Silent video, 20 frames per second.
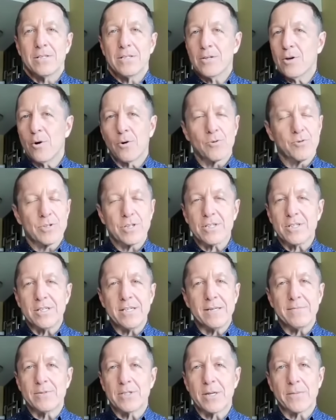the owner of the
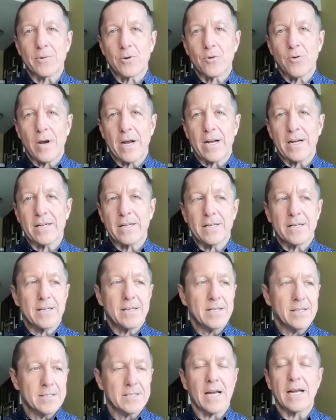team, Jim Crane,
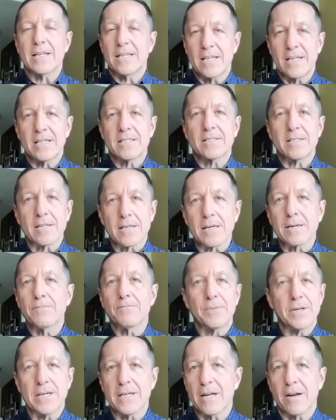his idea is to
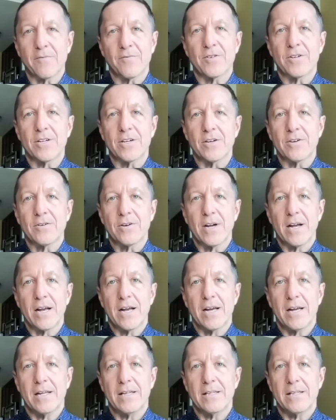compete every year.
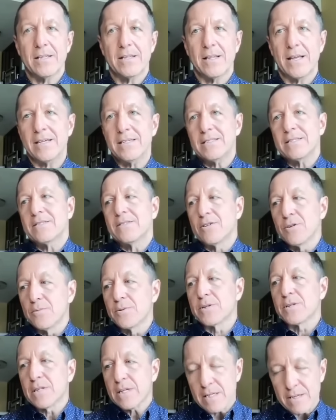And they still
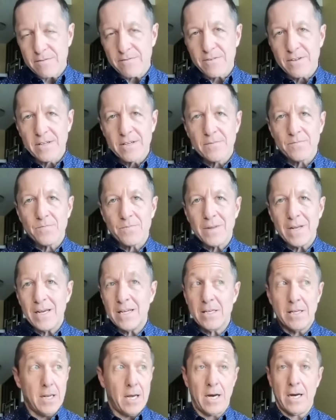believe,
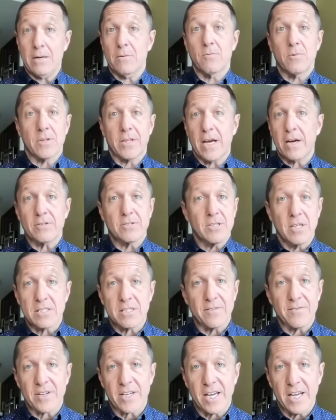and not without
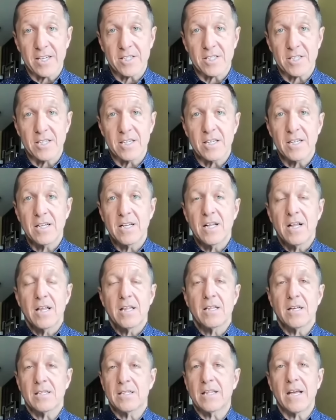justification,
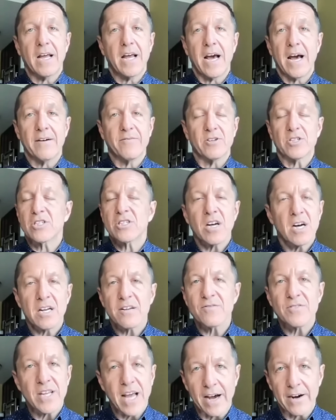that they have a
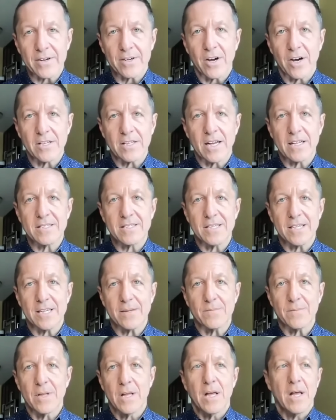ton of talent on that
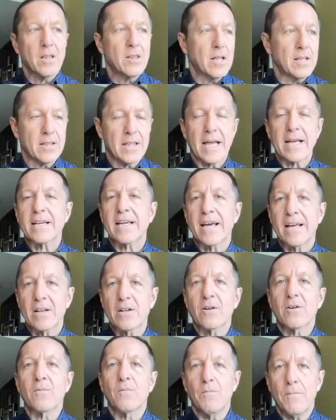team, that they
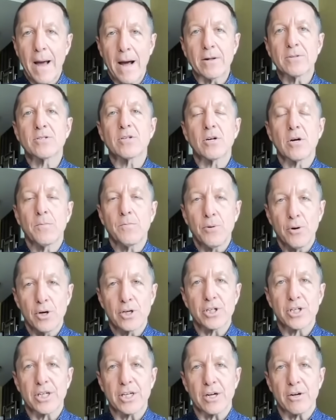can mount a
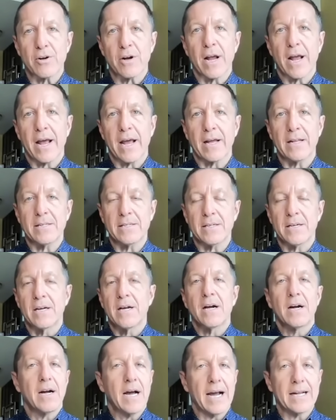push here and
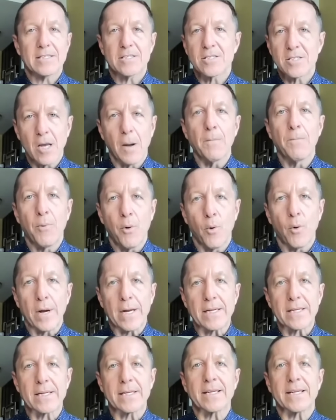at some
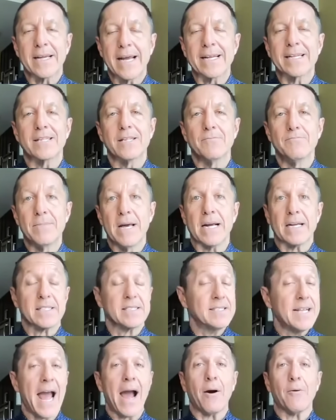point get in the
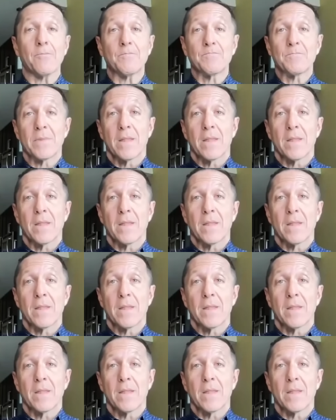mix. Now,